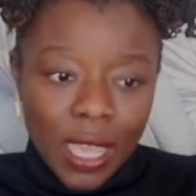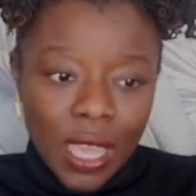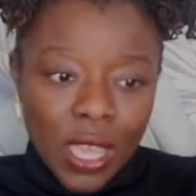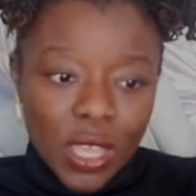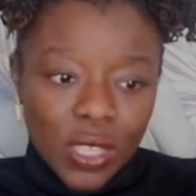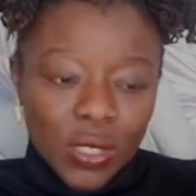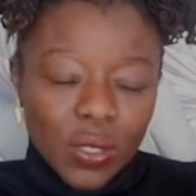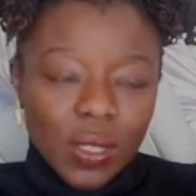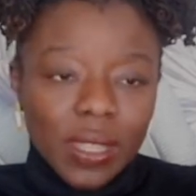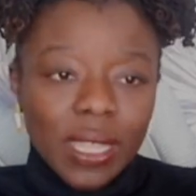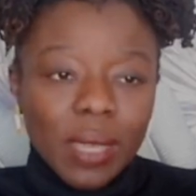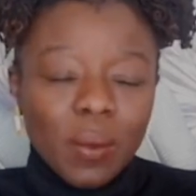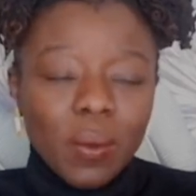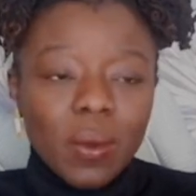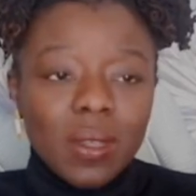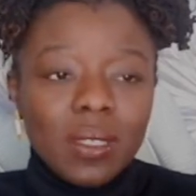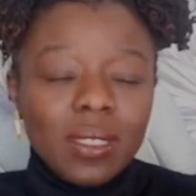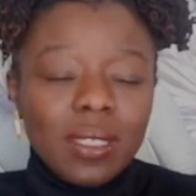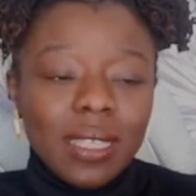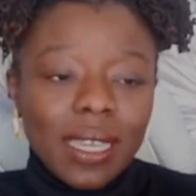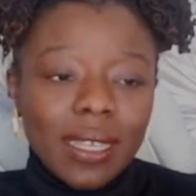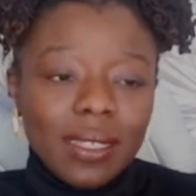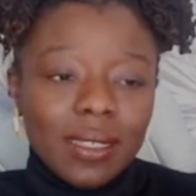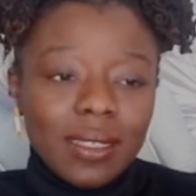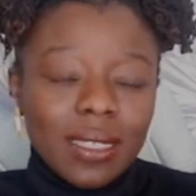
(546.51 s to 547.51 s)
So there was
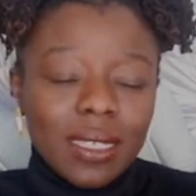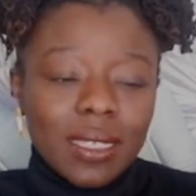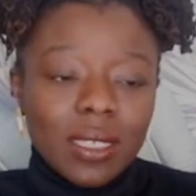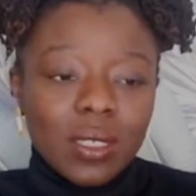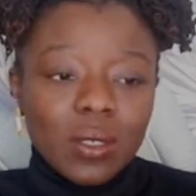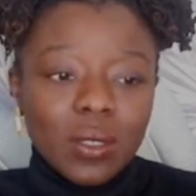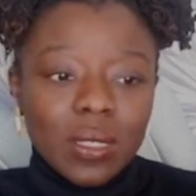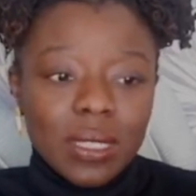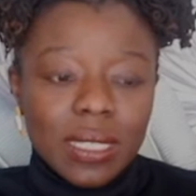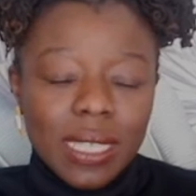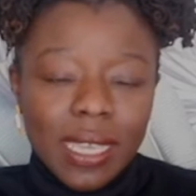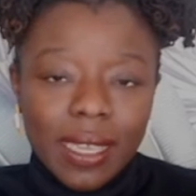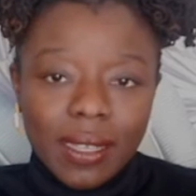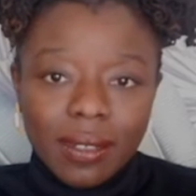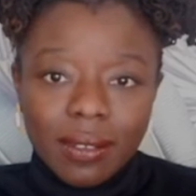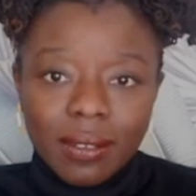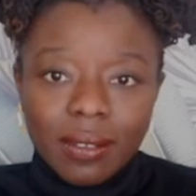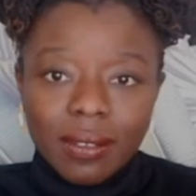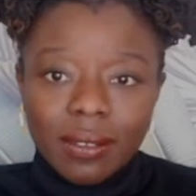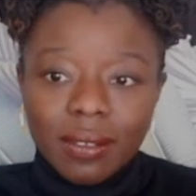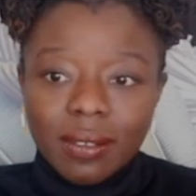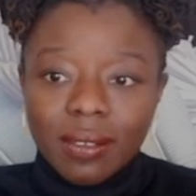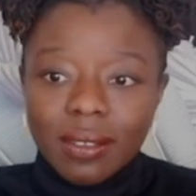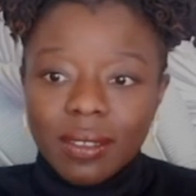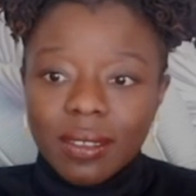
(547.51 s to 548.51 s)
that discontent
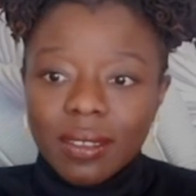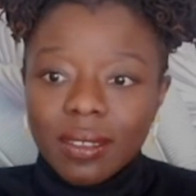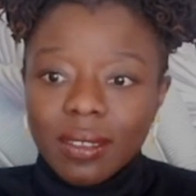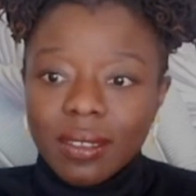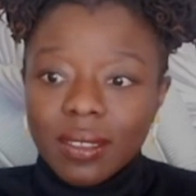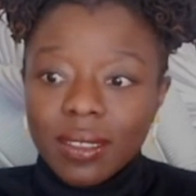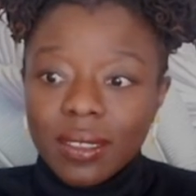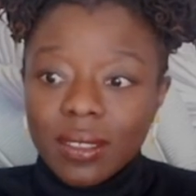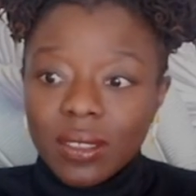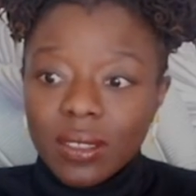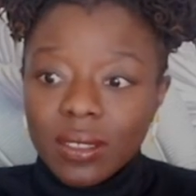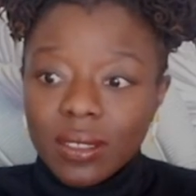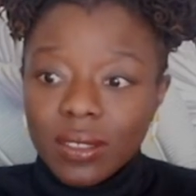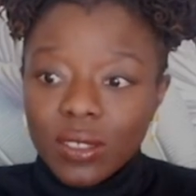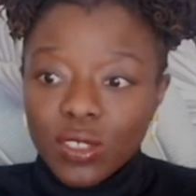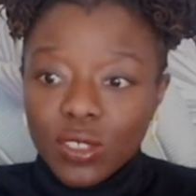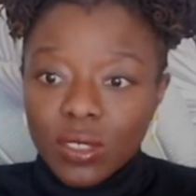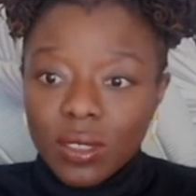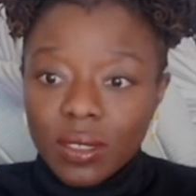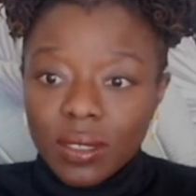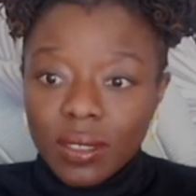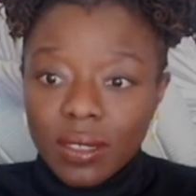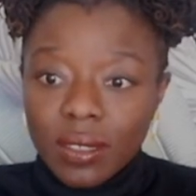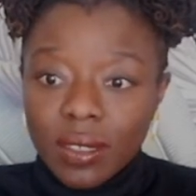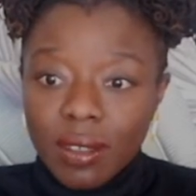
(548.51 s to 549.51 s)

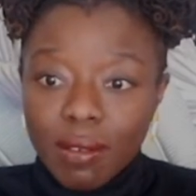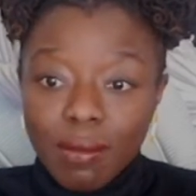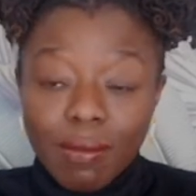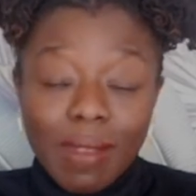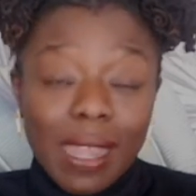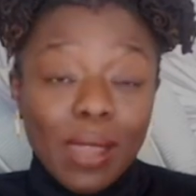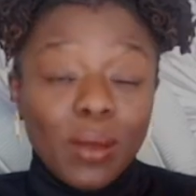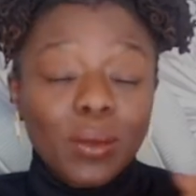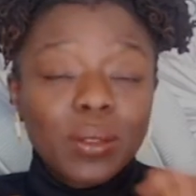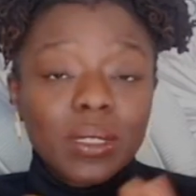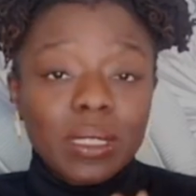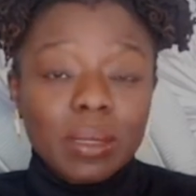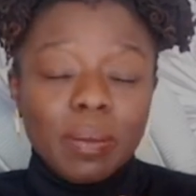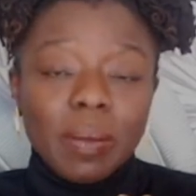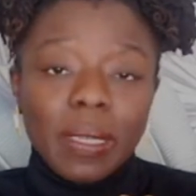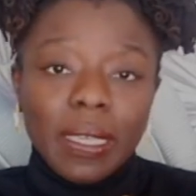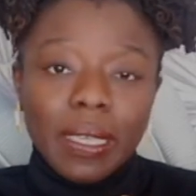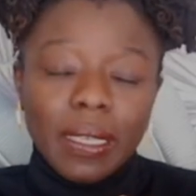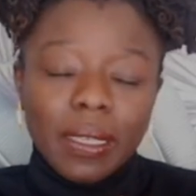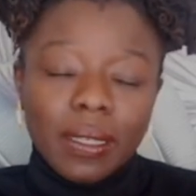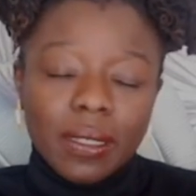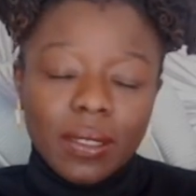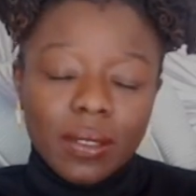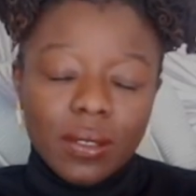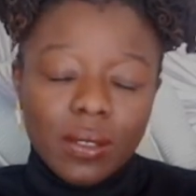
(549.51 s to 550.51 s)
around
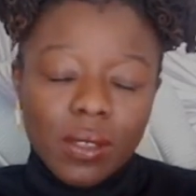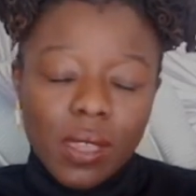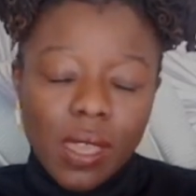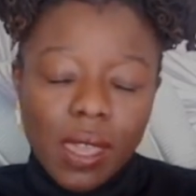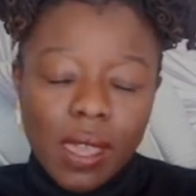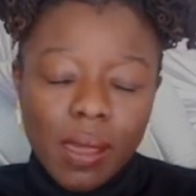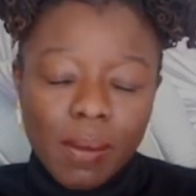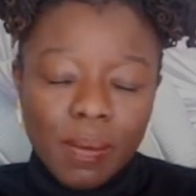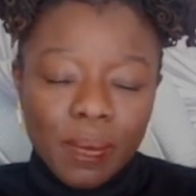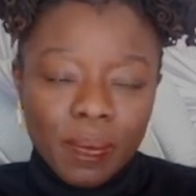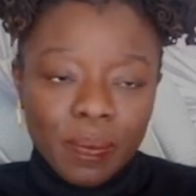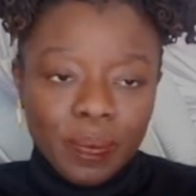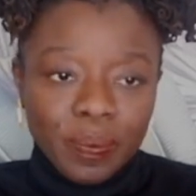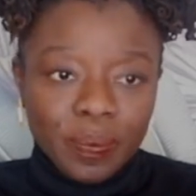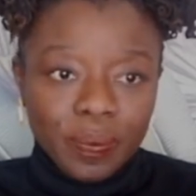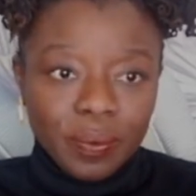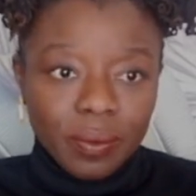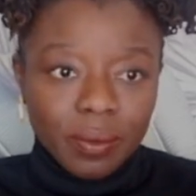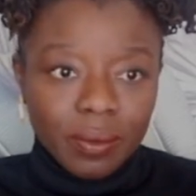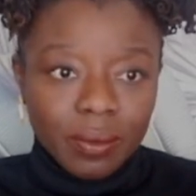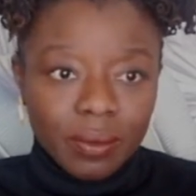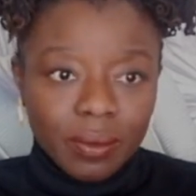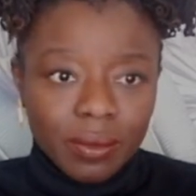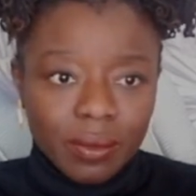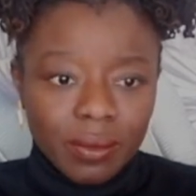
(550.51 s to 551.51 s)
me, and
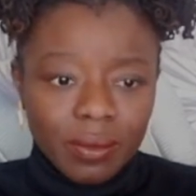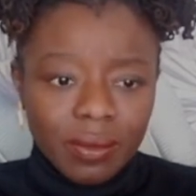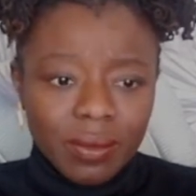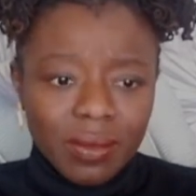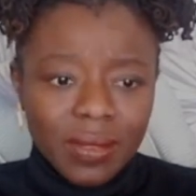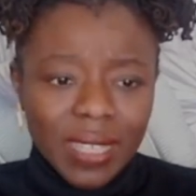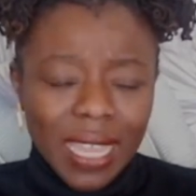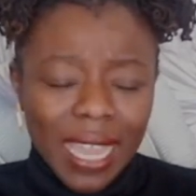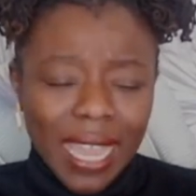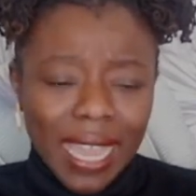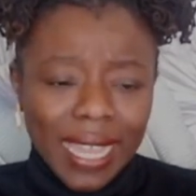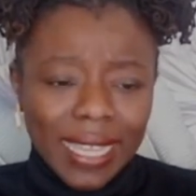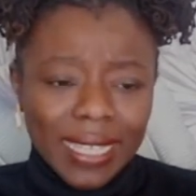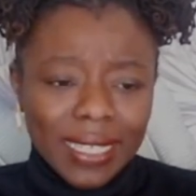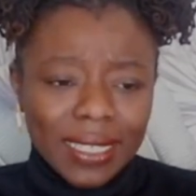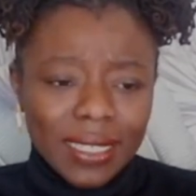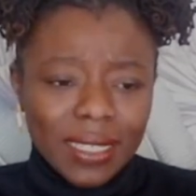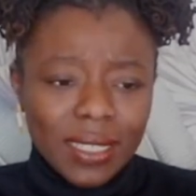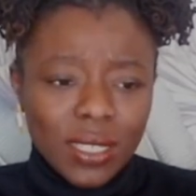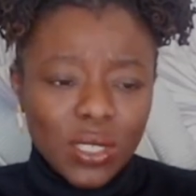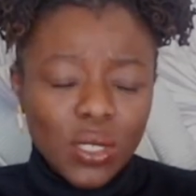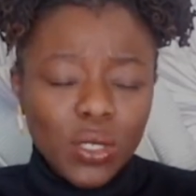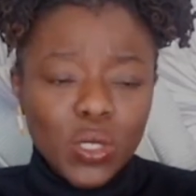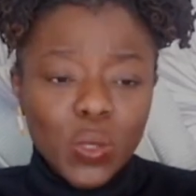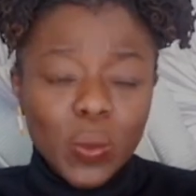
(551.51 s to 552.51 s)

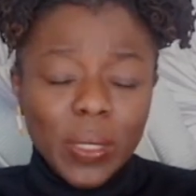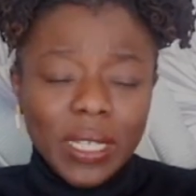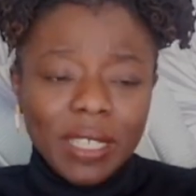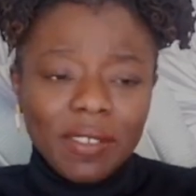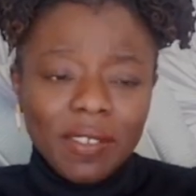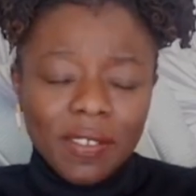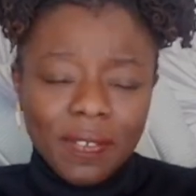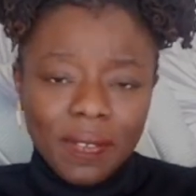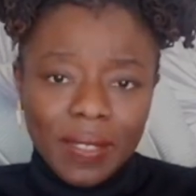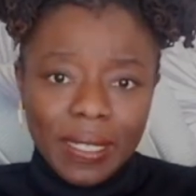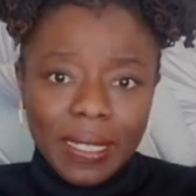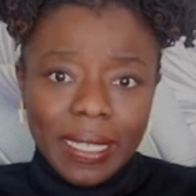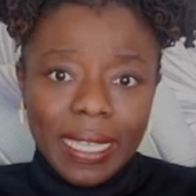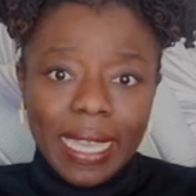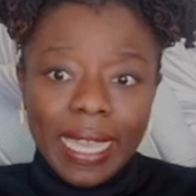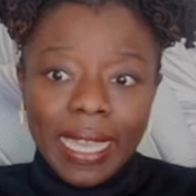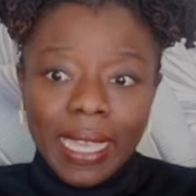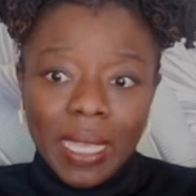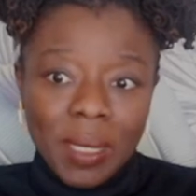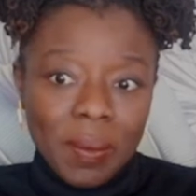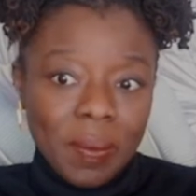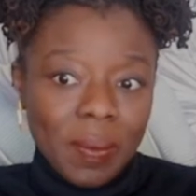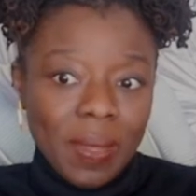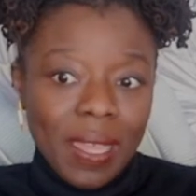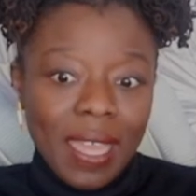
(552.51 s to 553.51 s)
so 2015
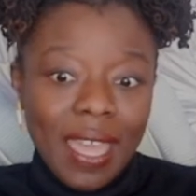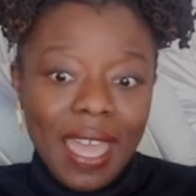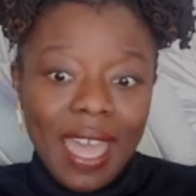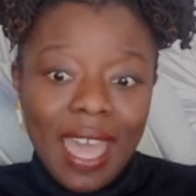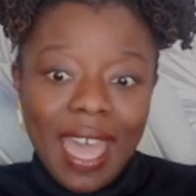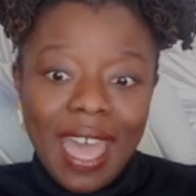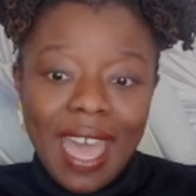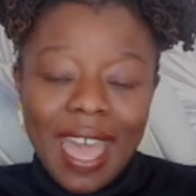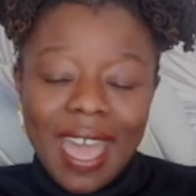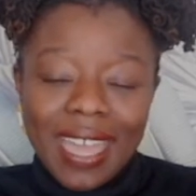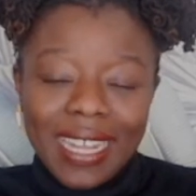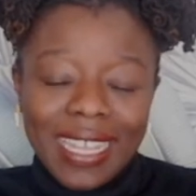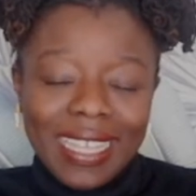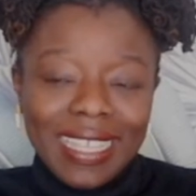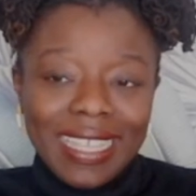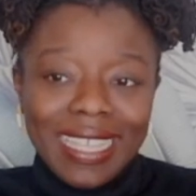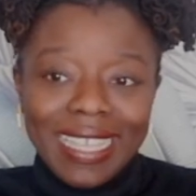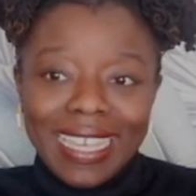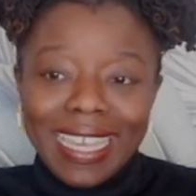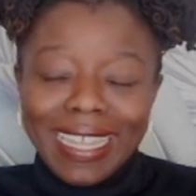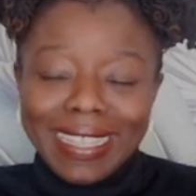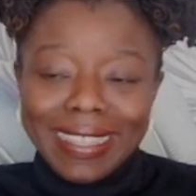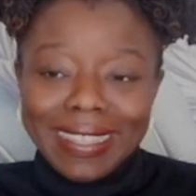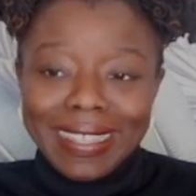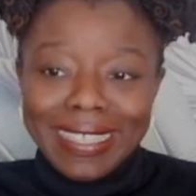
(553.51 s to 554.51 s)
came, and I
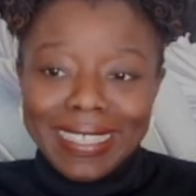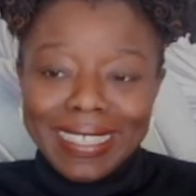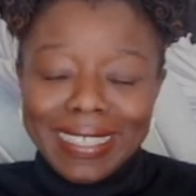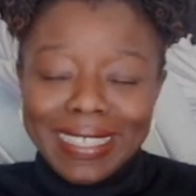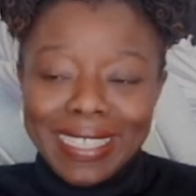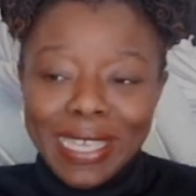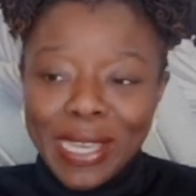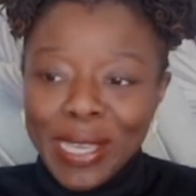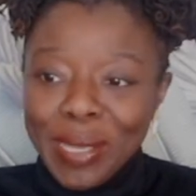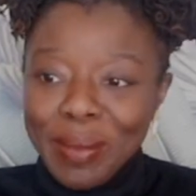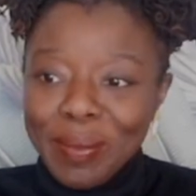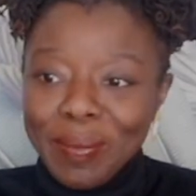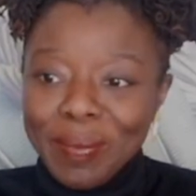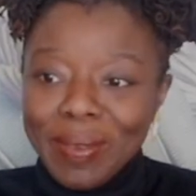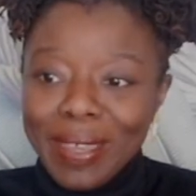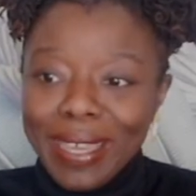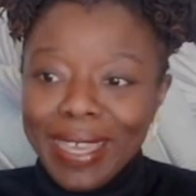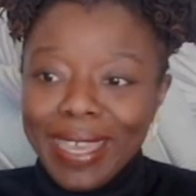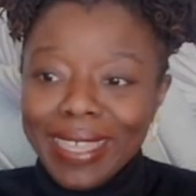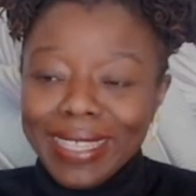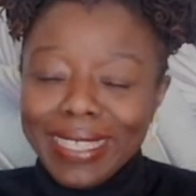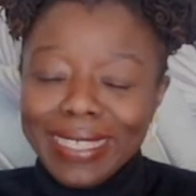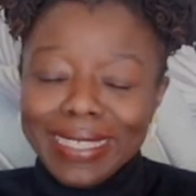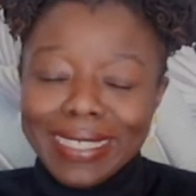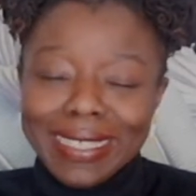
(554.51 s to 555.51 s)
think at this time,
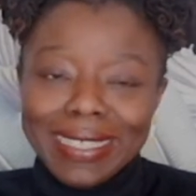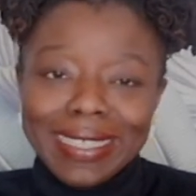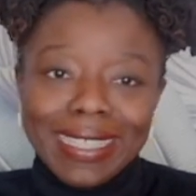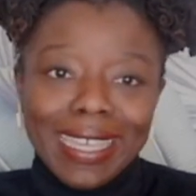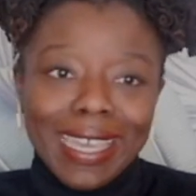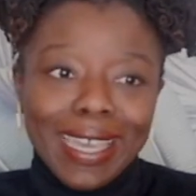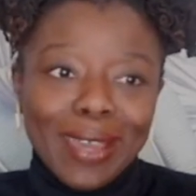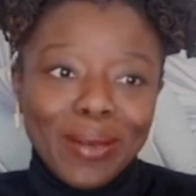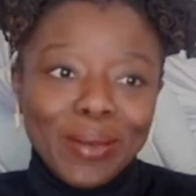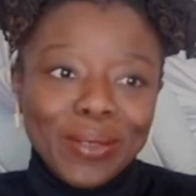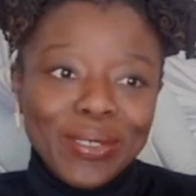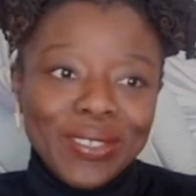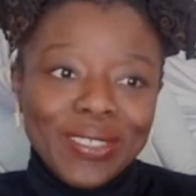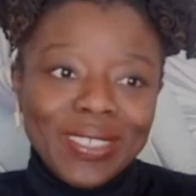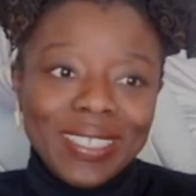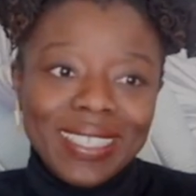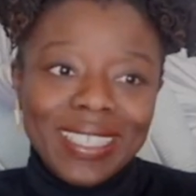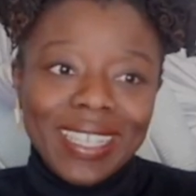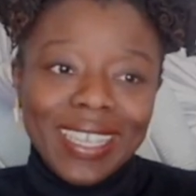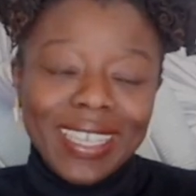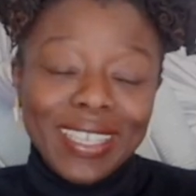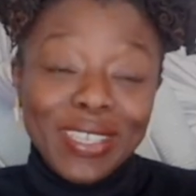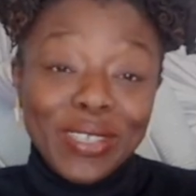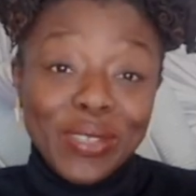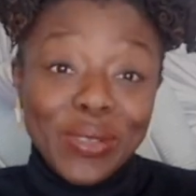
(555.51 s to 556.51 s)
this year I was just
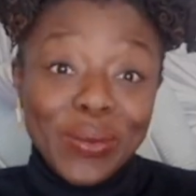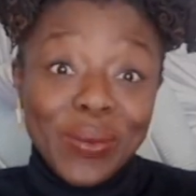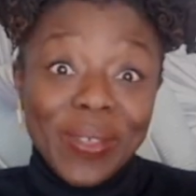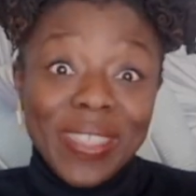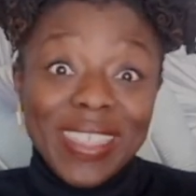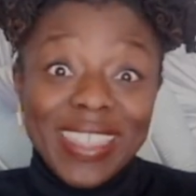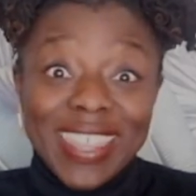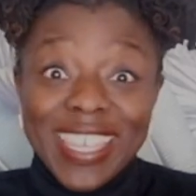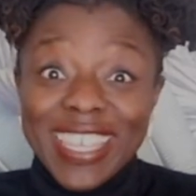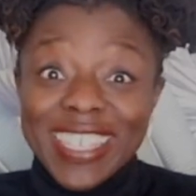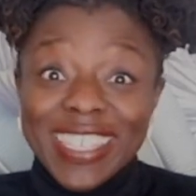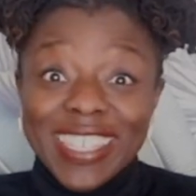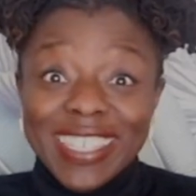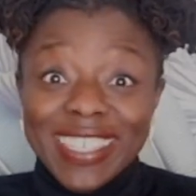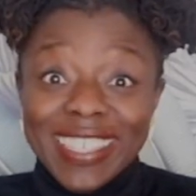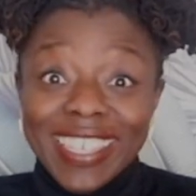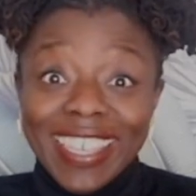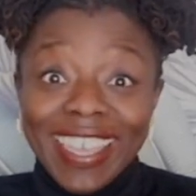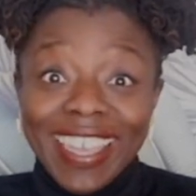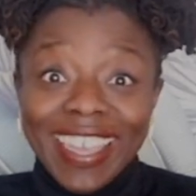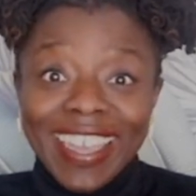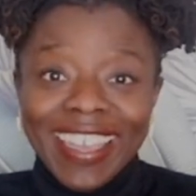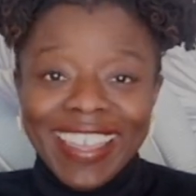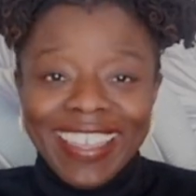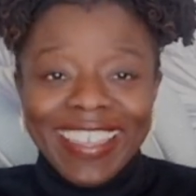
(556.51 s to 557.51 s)
like, this is the
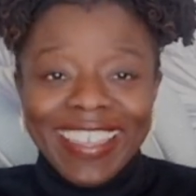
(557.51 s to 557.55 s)
year.